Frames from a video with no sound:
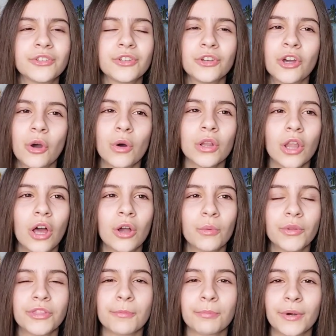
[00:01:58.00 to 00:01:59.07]
To go along
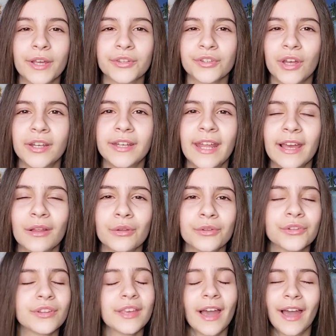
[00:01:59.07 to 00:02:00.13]
with the press-on
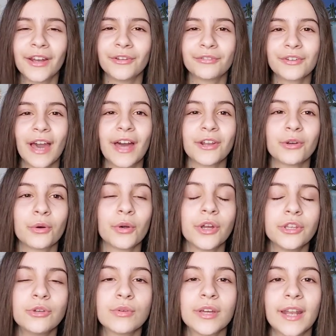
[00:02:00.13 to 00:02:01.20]
nails kind of
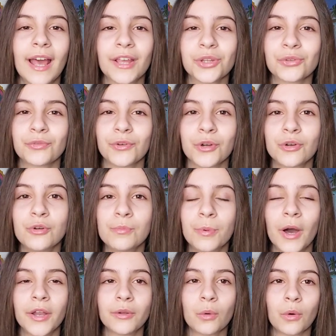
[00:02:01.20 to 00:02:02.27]
category, you can ask for a
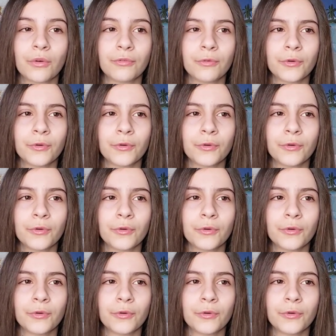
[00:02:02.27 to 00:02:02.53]
coupon or